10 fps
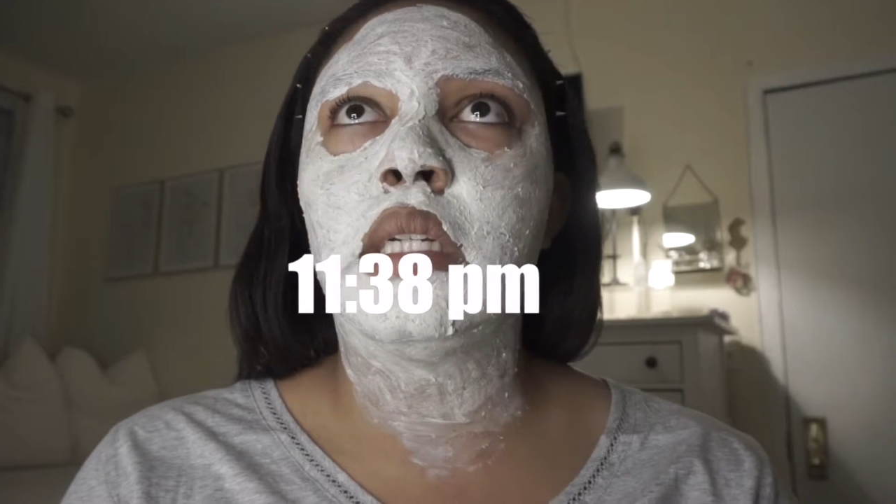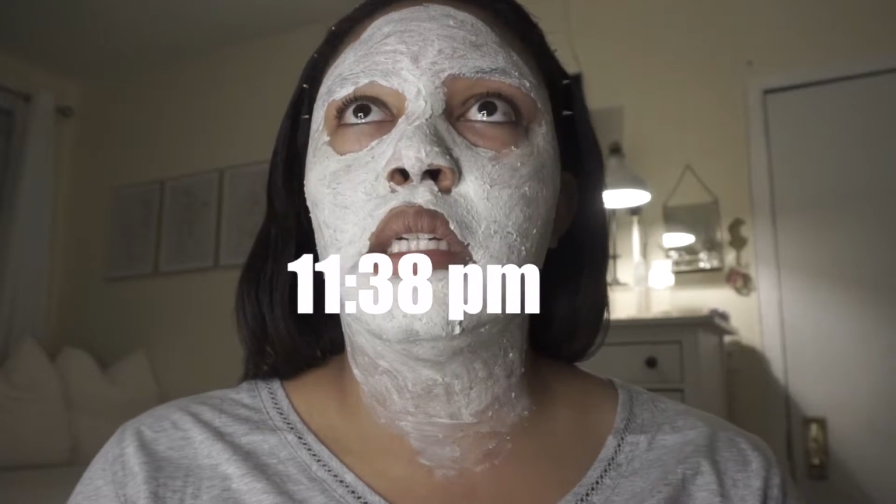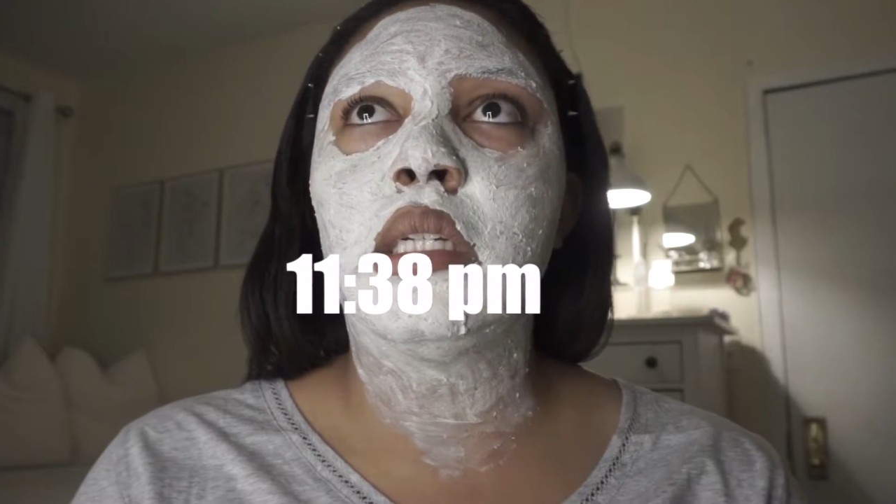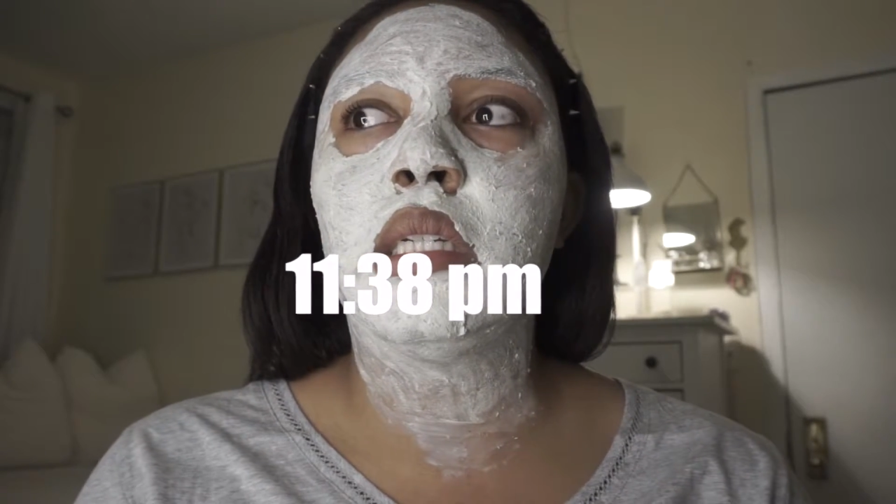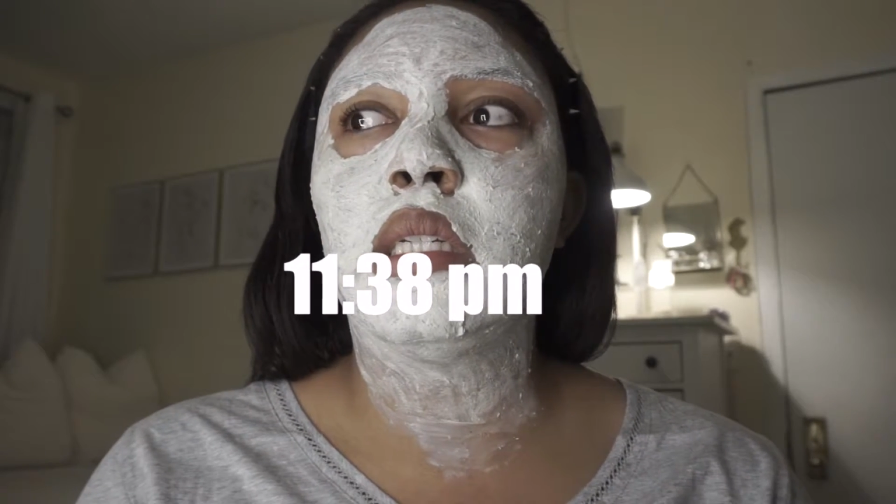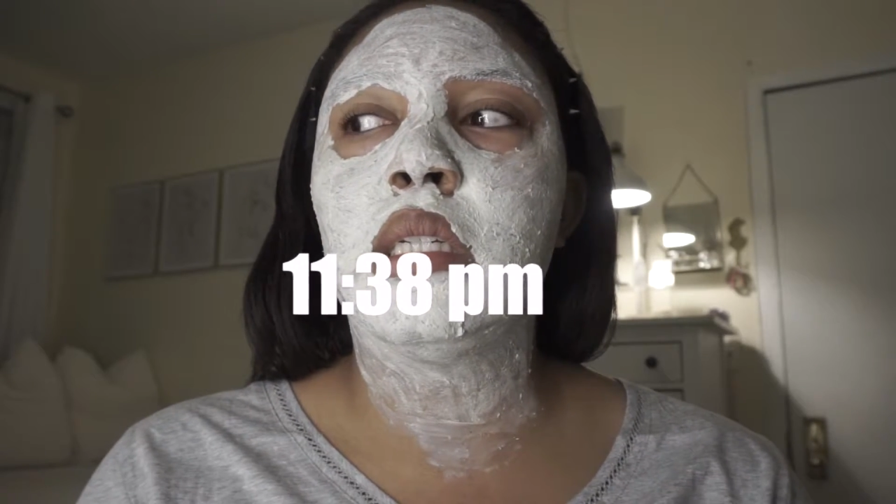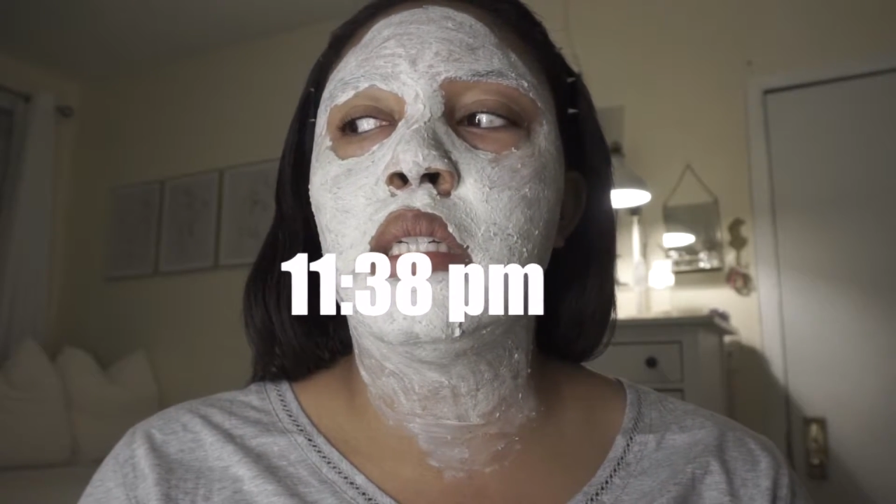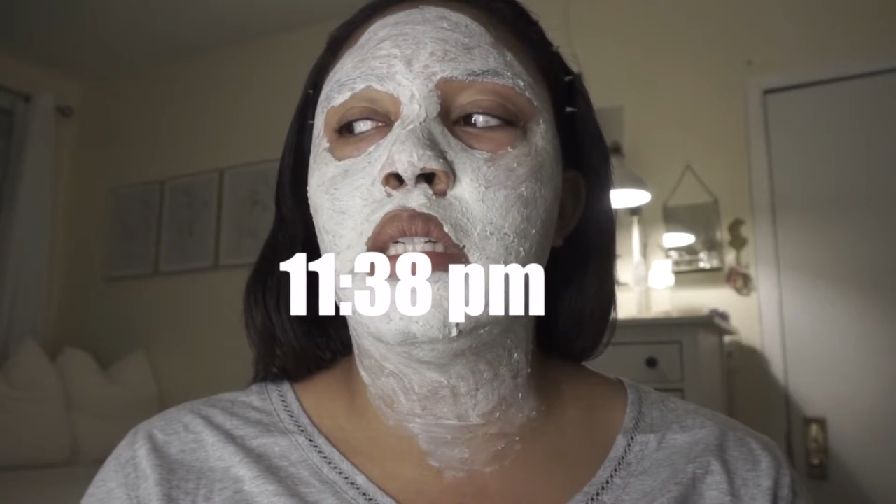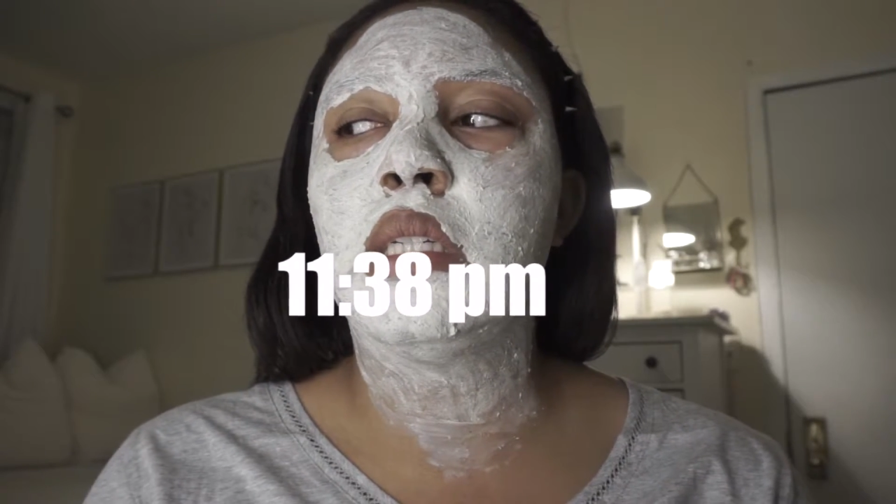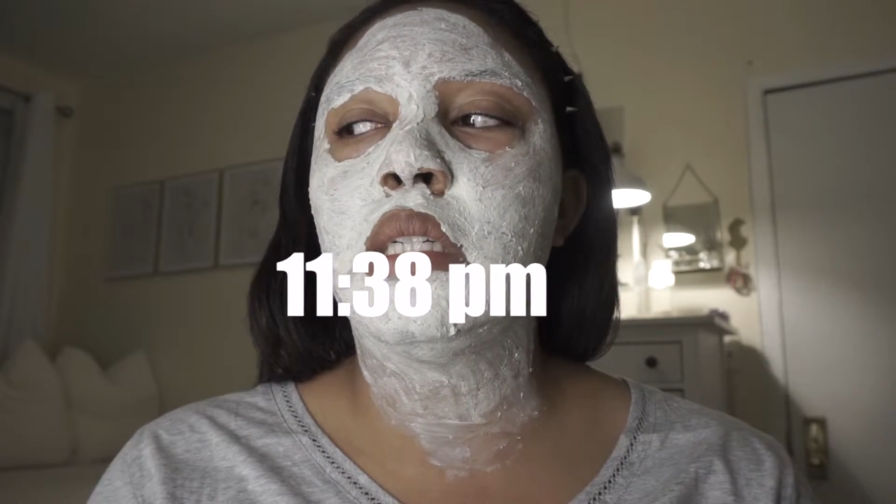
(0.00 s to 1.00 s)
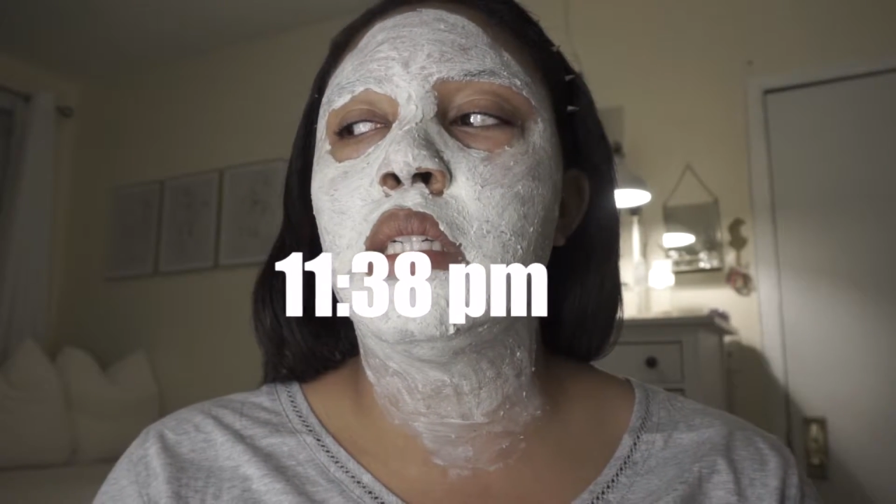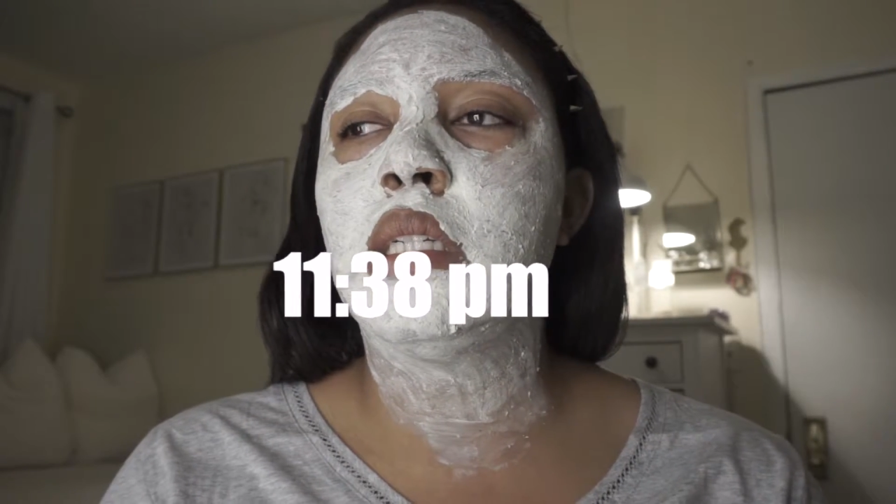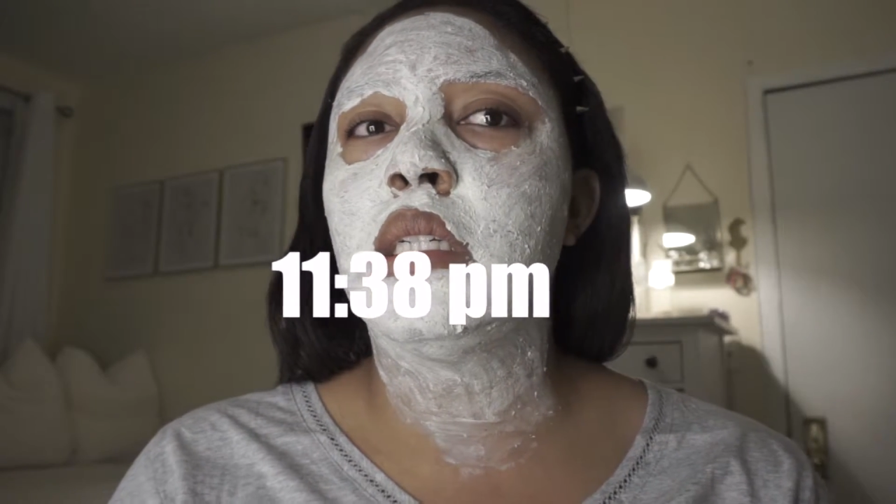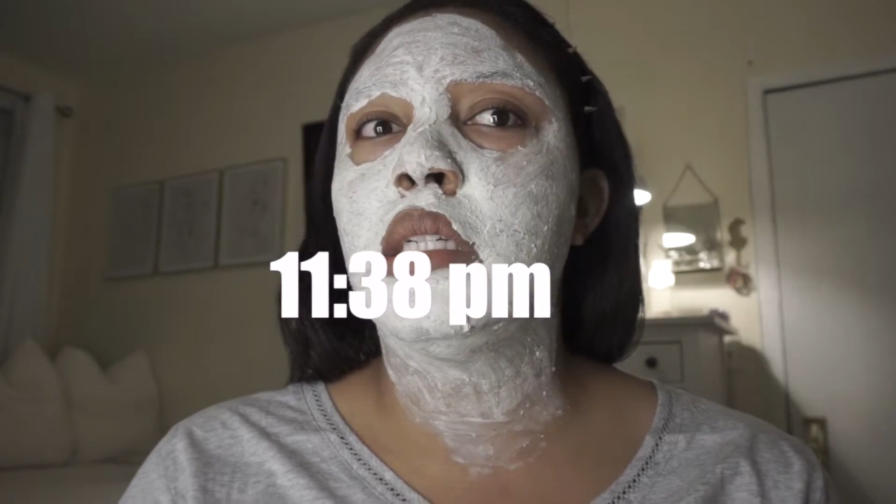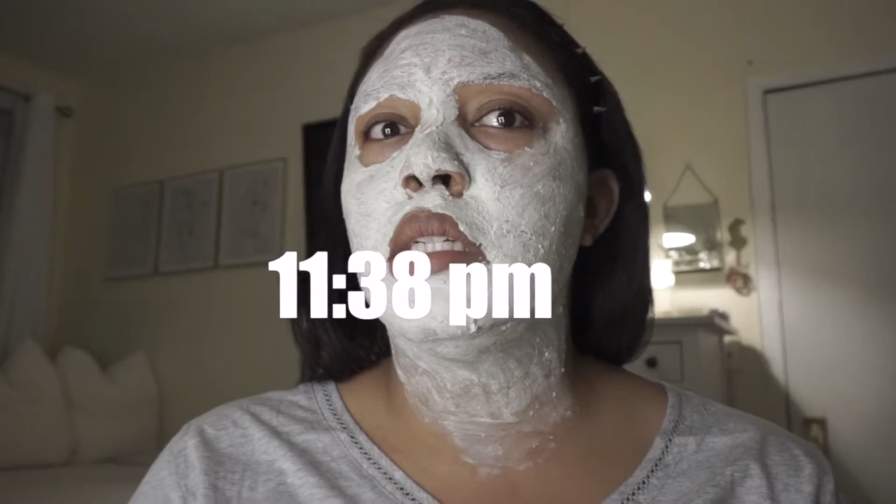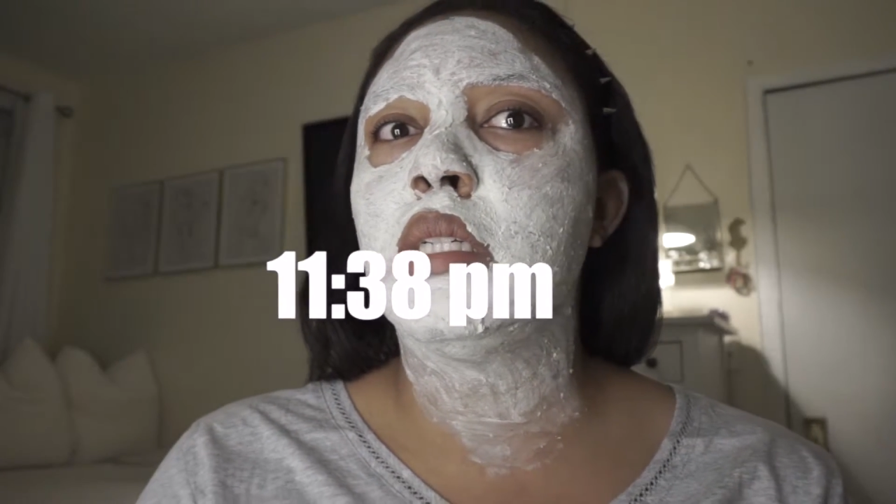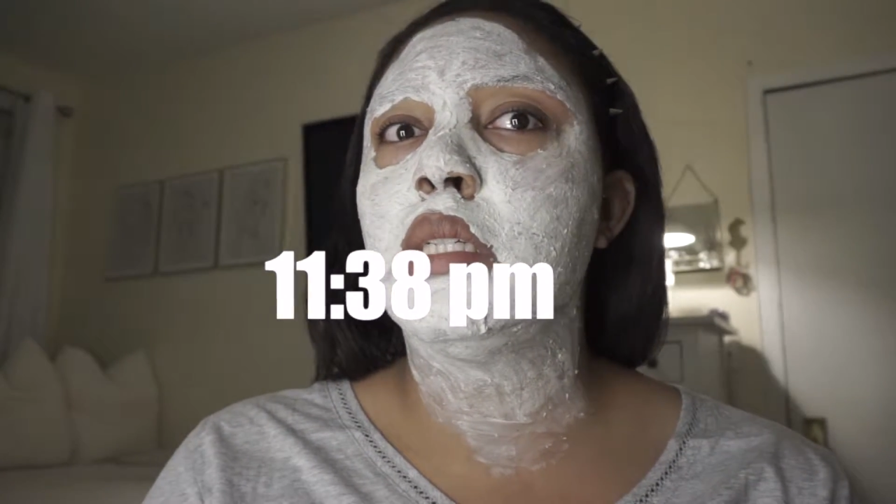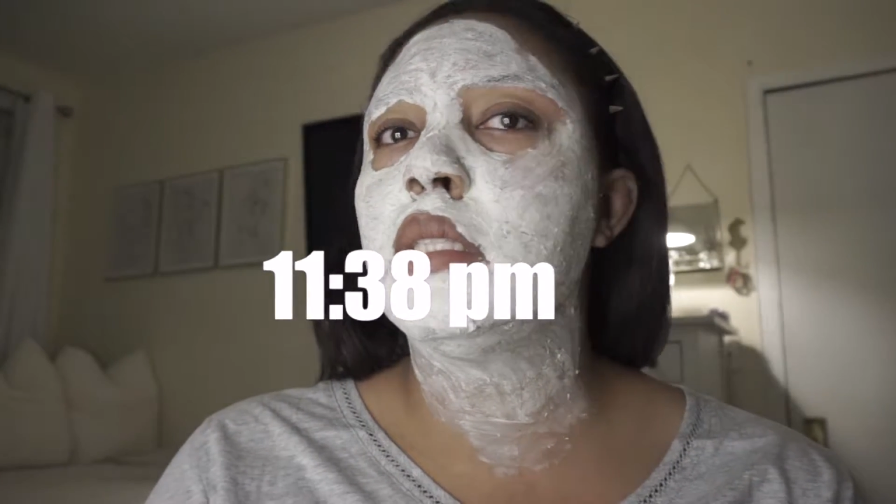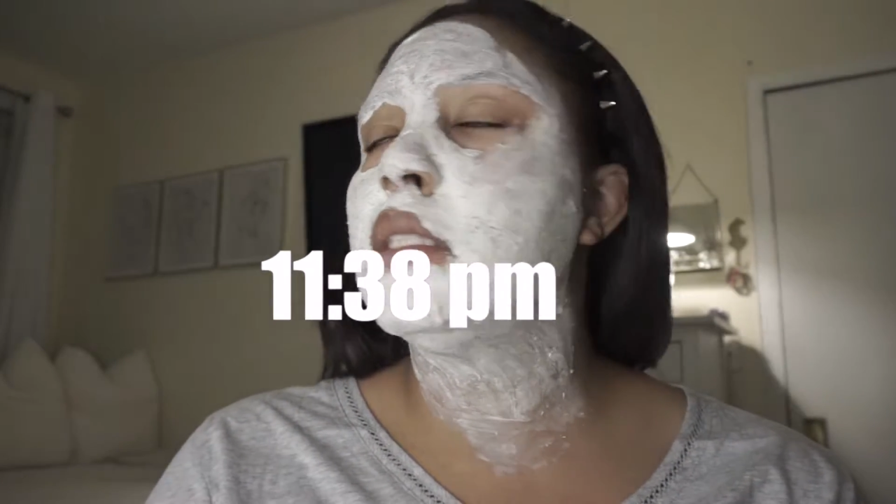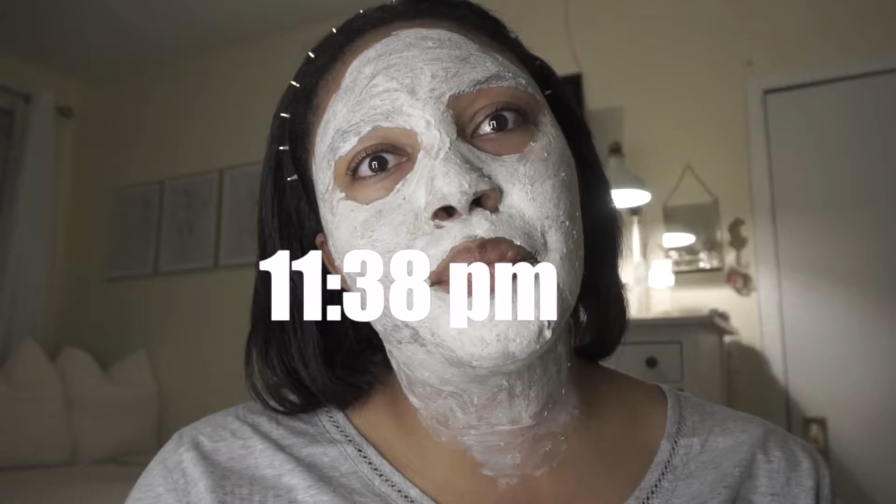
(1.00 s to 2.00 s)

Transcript: is...